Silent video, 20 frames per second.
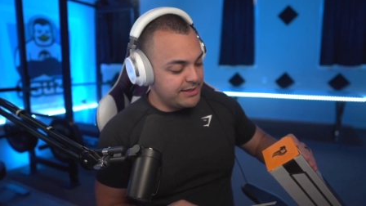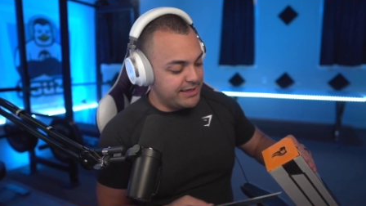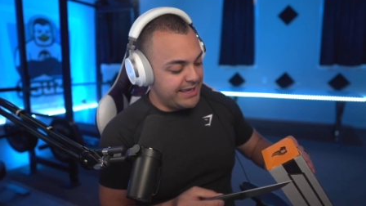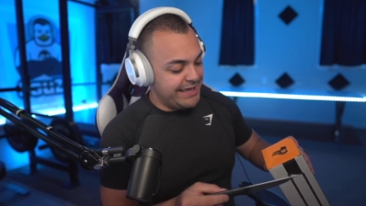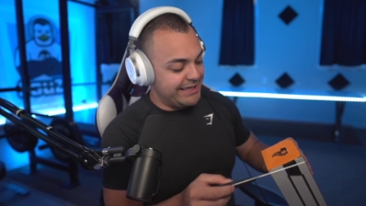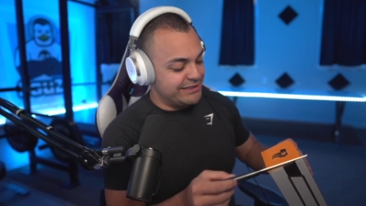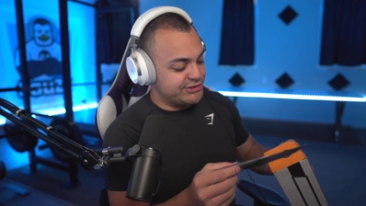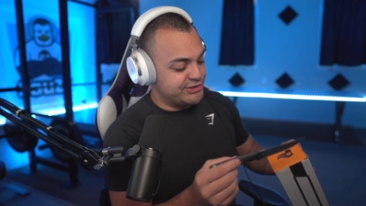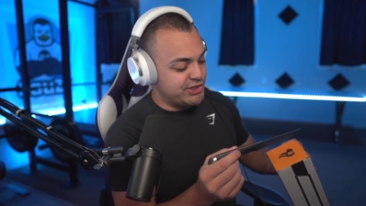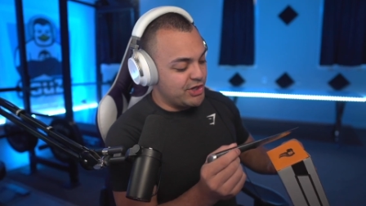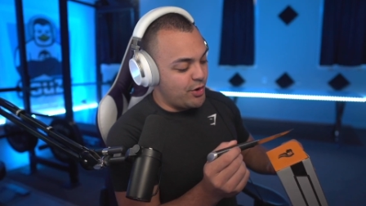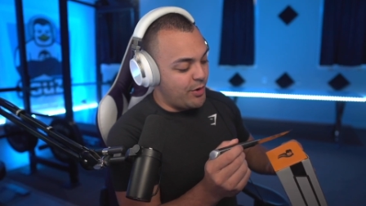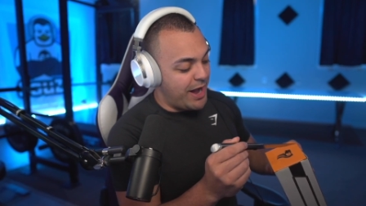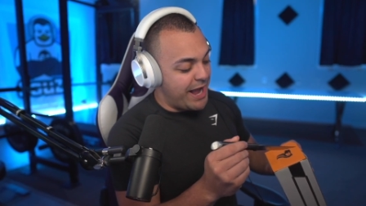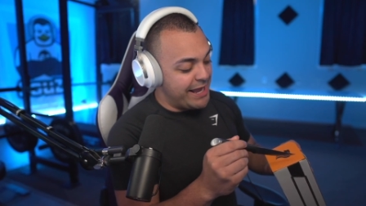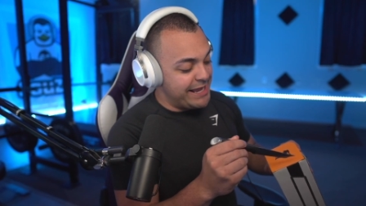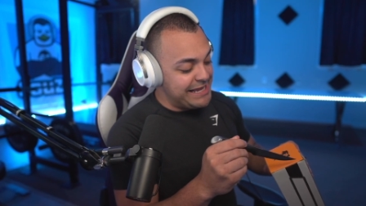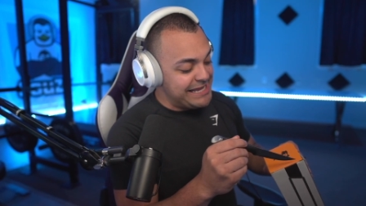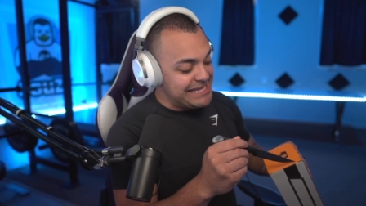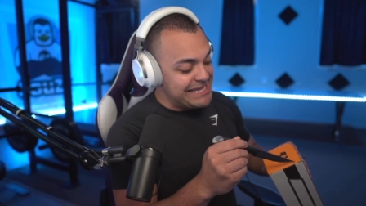And so
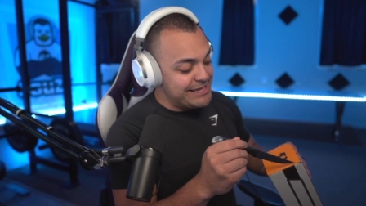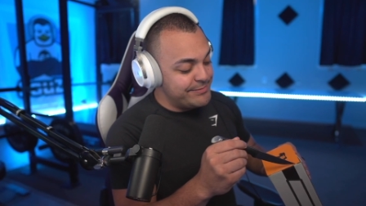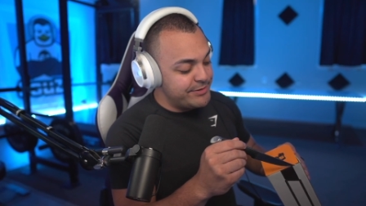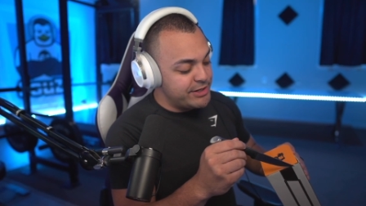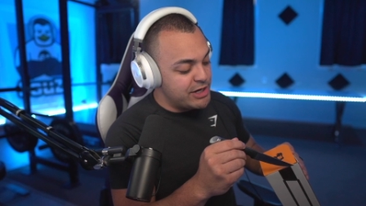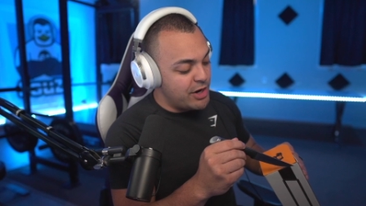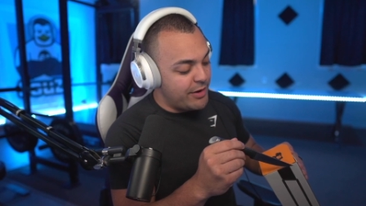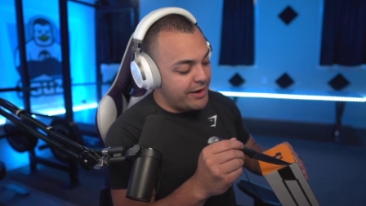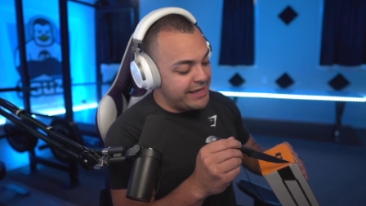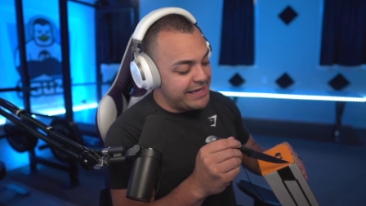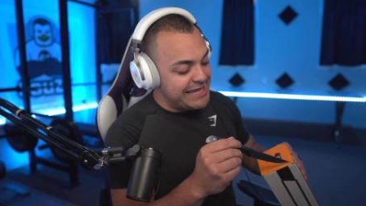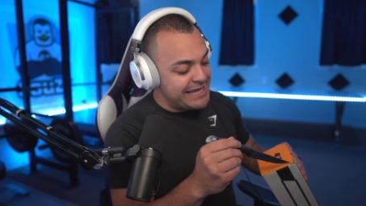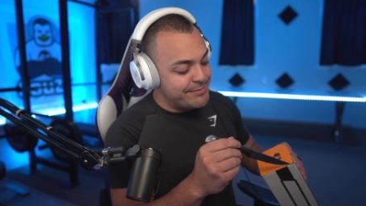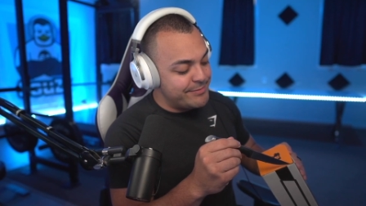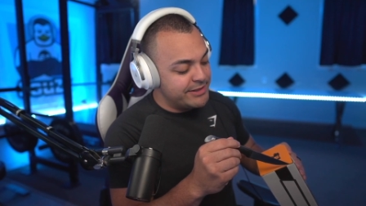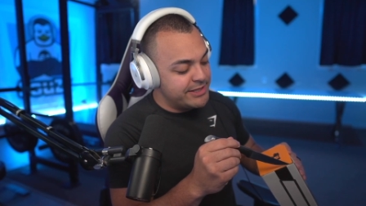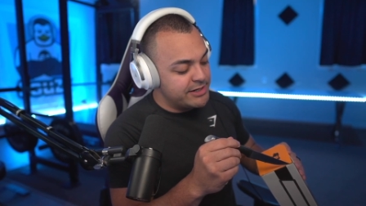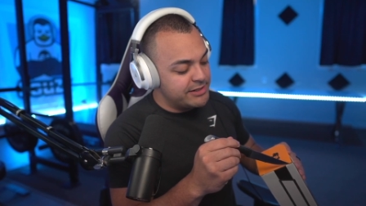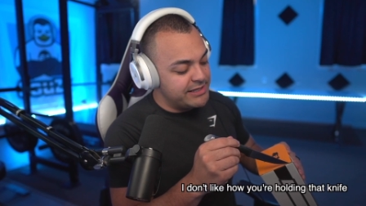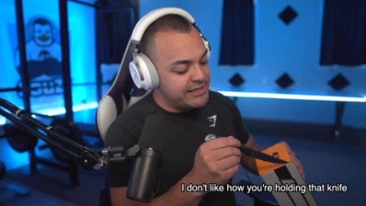I am a
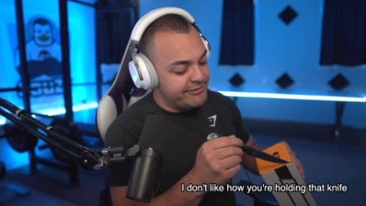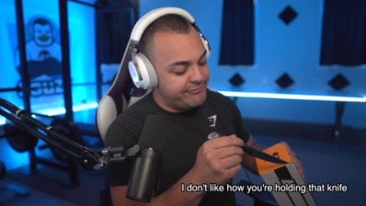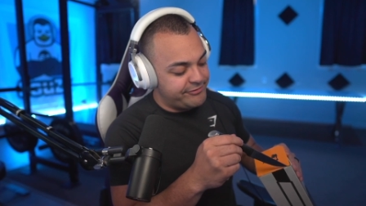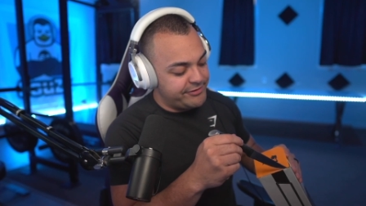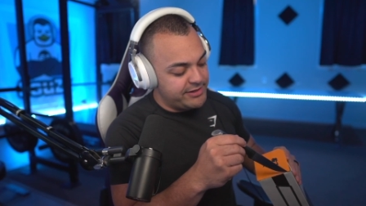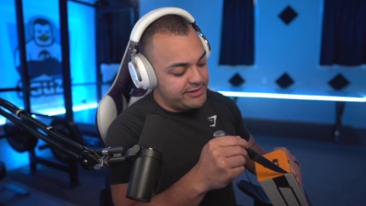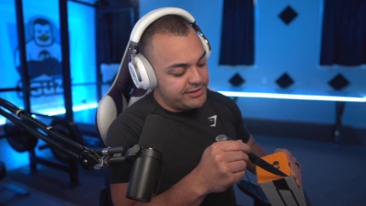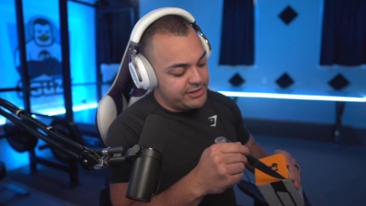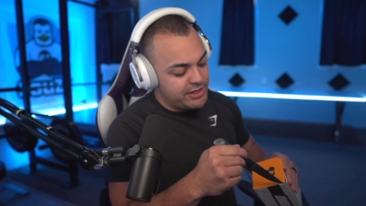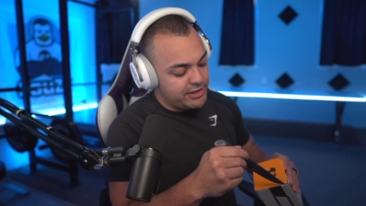little iffy.